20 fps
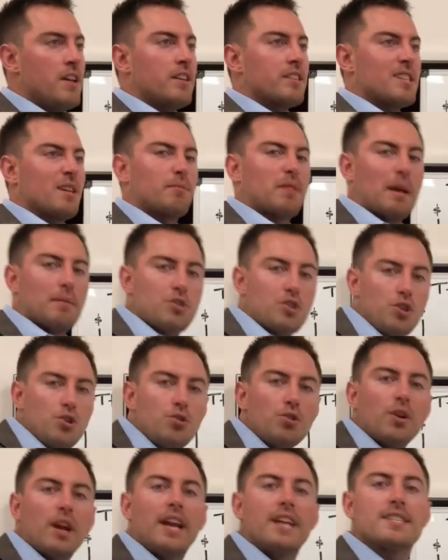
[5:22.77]
Sometimes
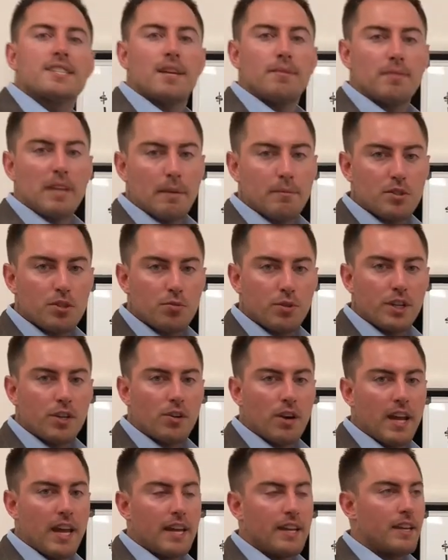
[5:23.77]
$2,000, sometimes
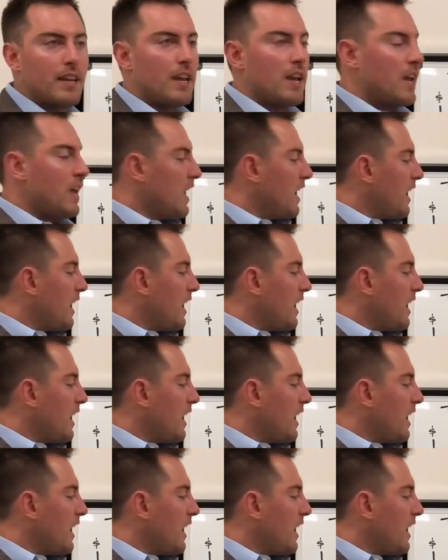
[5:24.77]
$3,000.